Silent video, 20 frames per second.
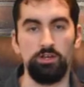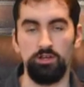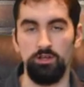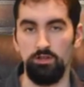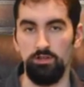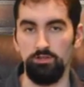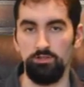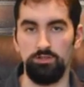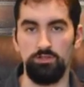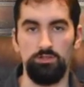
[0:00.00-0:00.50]

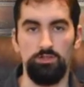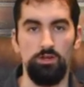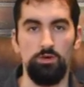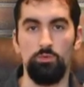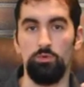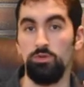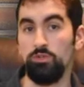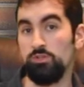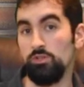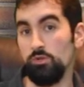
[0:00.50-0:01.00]
cults, there
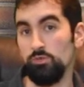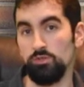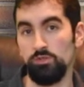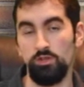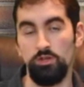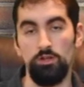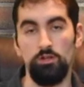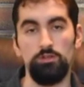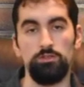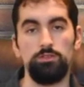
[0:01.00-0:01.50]
were Zeus
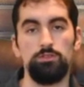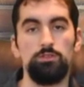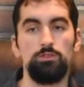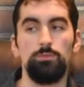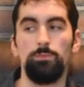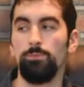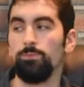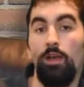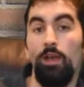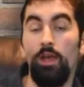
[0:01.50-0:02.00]
cults.
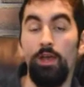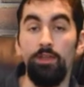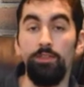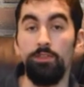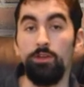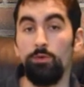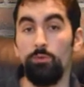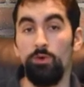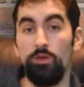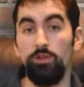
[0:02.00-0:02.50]
And
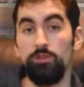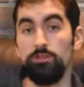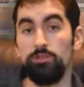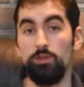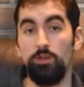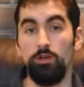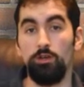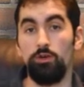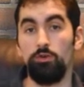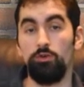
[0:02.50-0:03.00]
there was
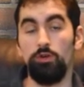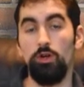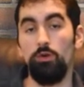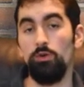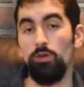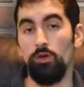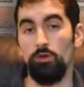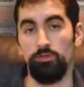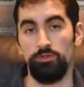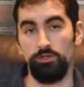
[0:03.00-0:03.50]
a
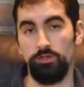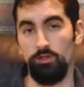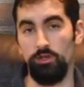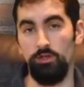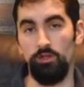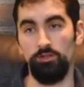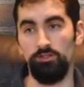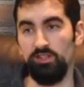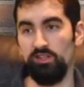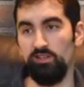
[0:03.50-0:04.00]
Kronos
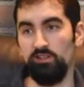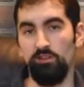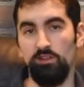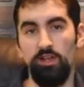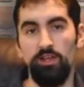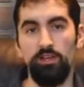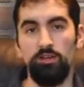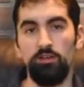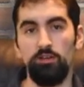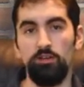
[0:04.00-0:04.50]
cult, and
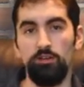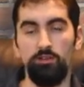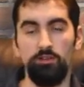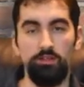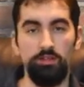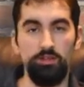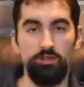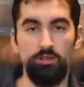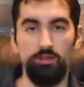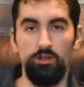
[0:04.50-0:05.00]
later
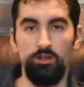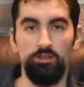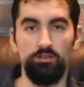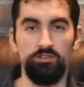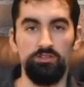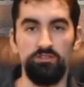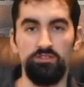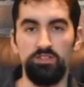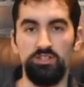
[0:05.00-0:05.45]
the cult of